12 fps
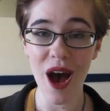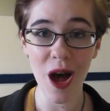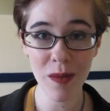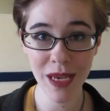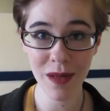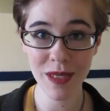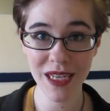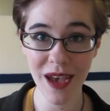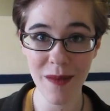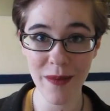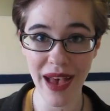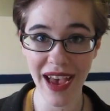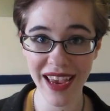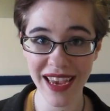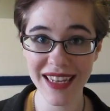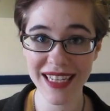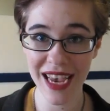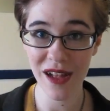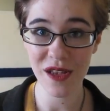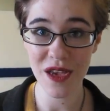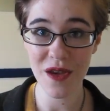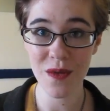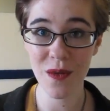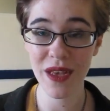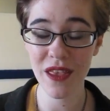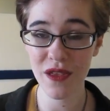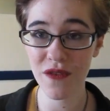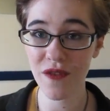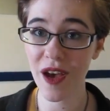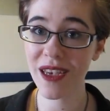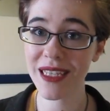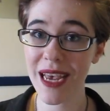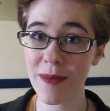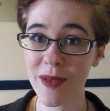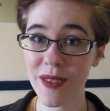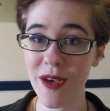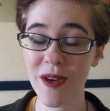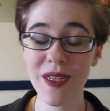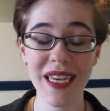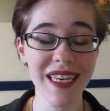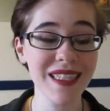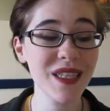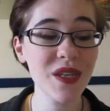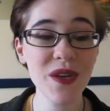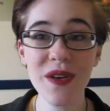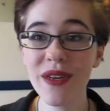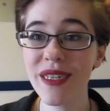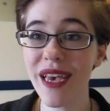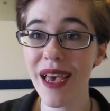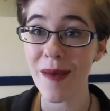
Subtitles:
I'll be able to come back and tell you whether the first episode is good,